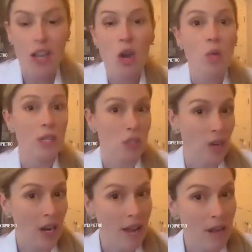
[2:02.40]
We
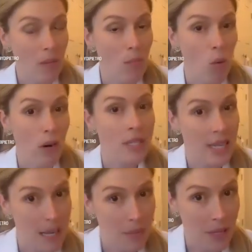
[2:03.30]
start having more
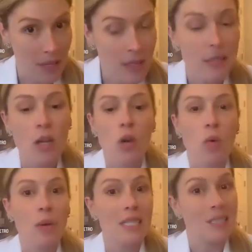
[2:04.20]
diabetes,
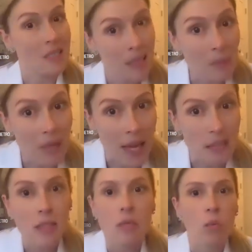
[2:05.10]
we sleep
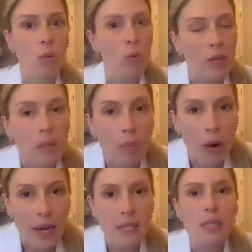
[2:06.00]
less, we're more
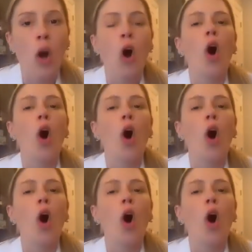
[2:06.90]
depressed,